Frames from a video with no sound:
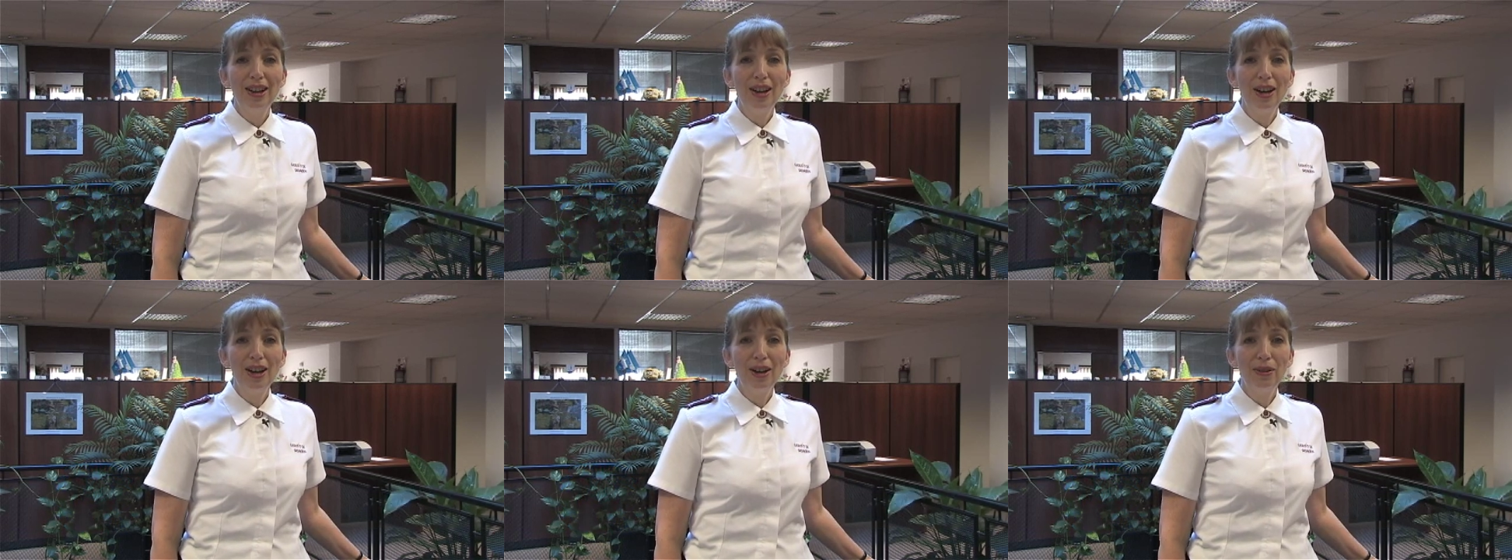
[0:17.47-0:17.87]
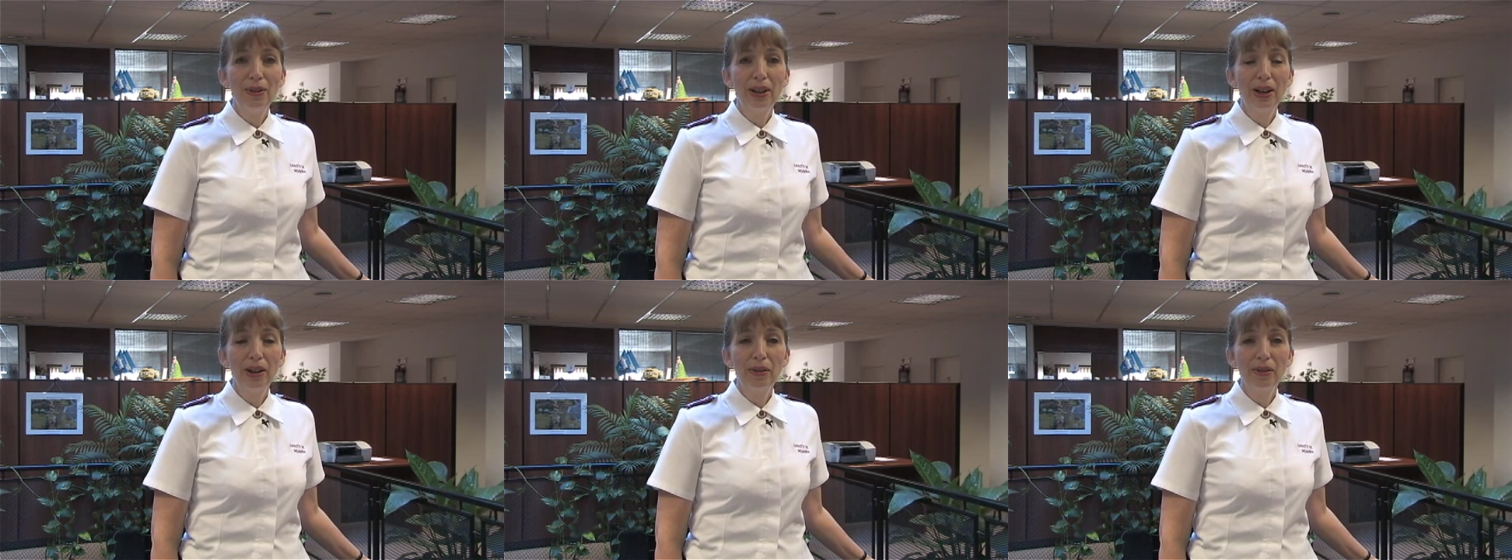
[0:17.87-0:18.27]

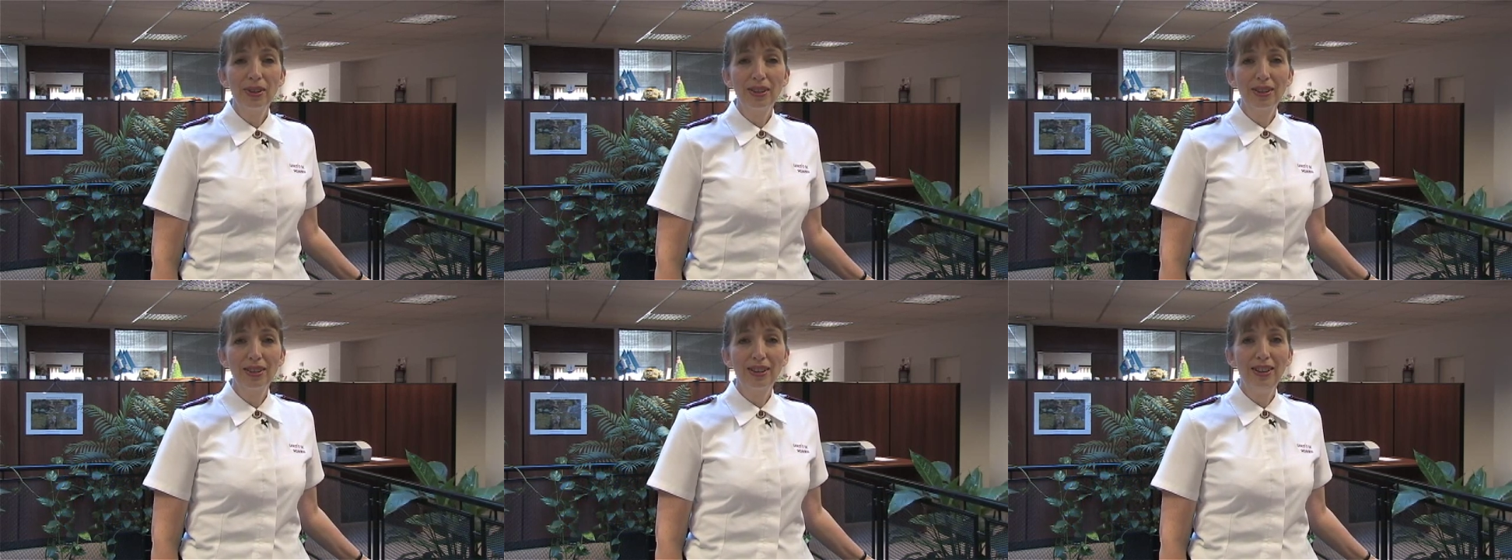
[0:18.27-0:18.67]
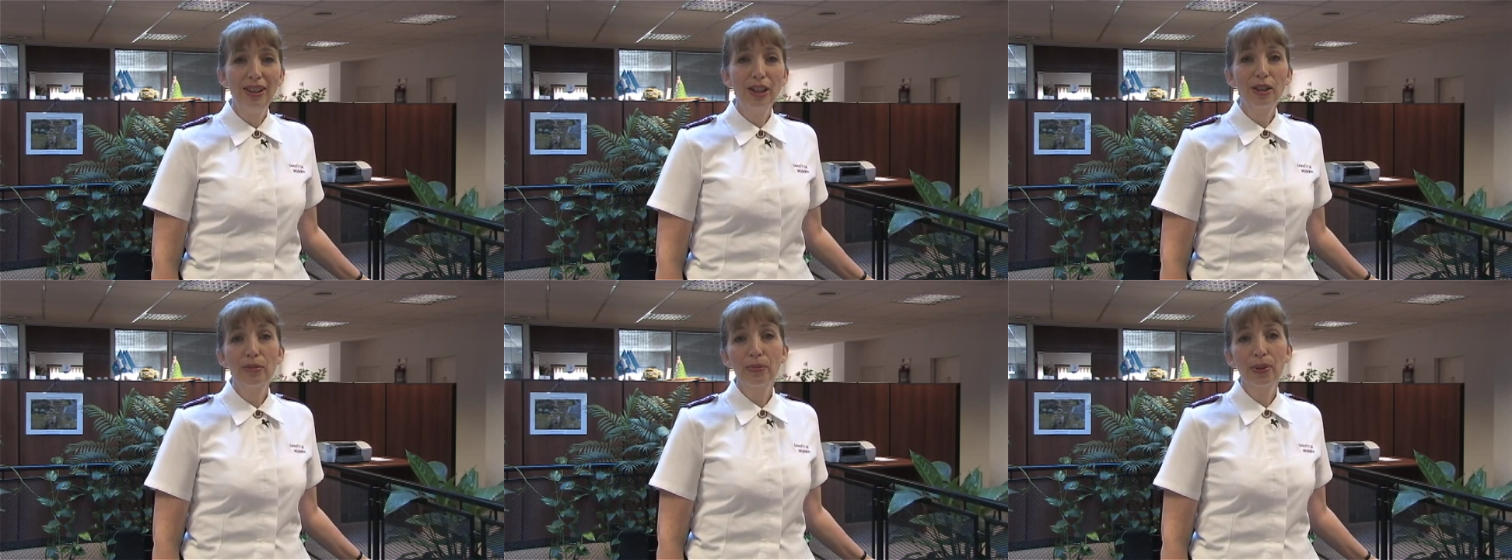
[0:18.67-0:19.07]
When I was a
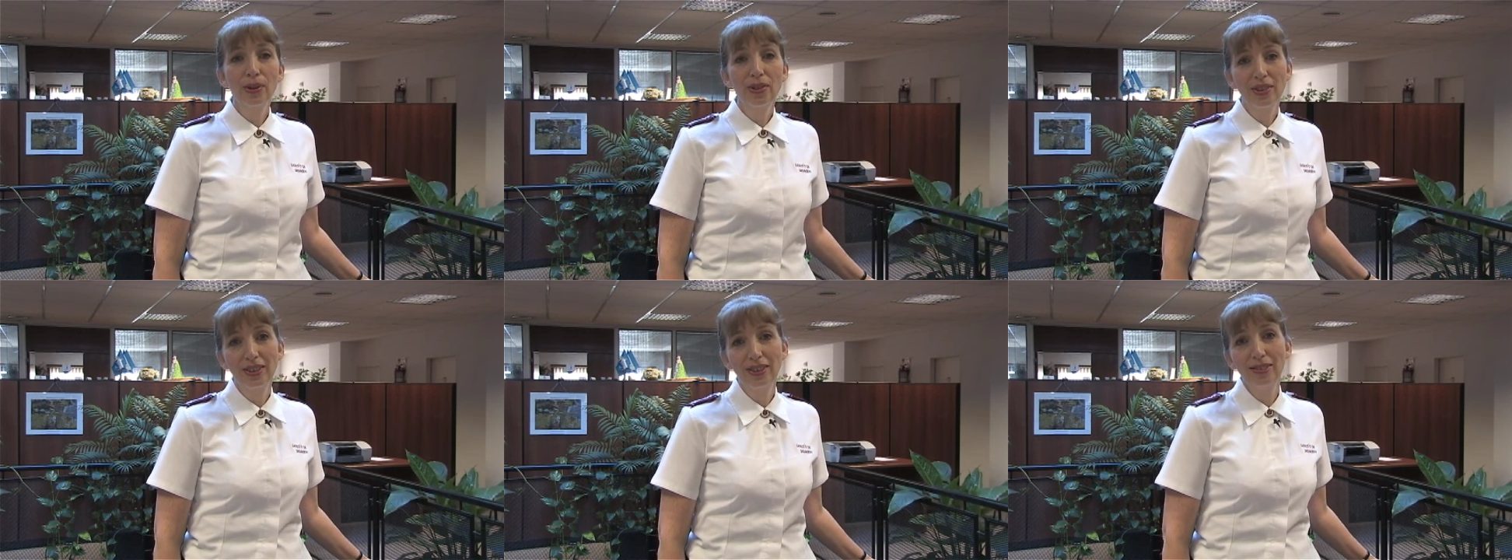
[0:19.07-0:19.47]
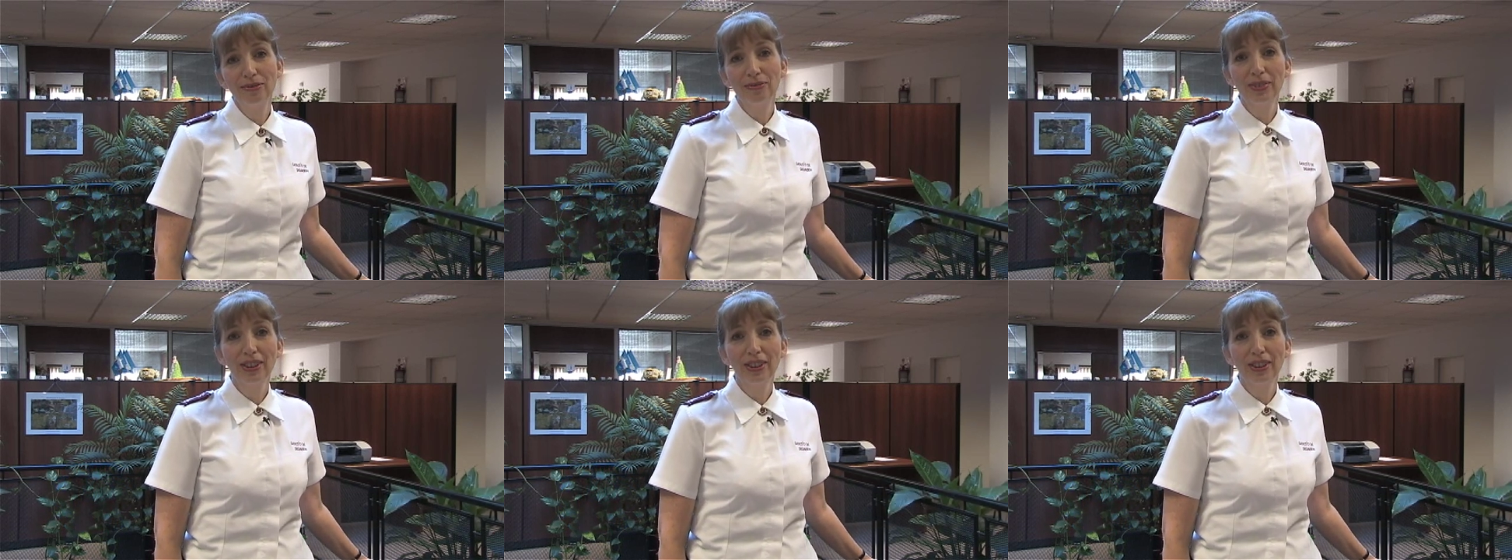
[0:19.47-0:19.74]
young person,